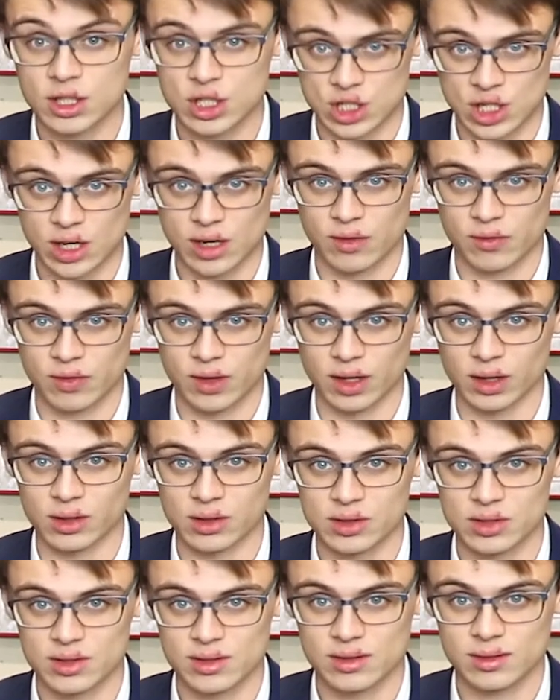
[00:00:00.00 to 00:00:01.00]
Chicken
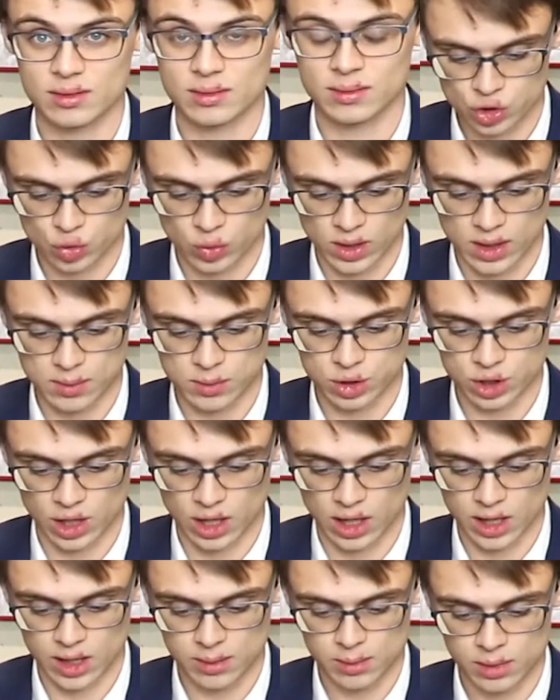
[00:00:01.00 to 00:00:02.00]
fingers. Dream
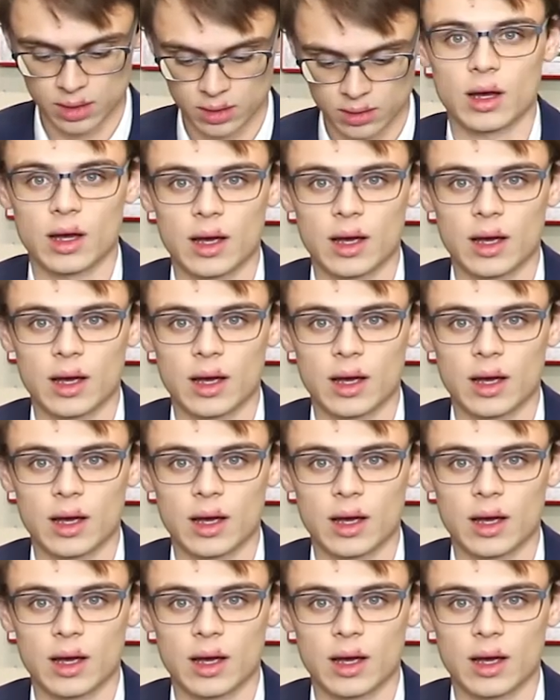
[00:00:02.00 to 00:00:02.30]
job?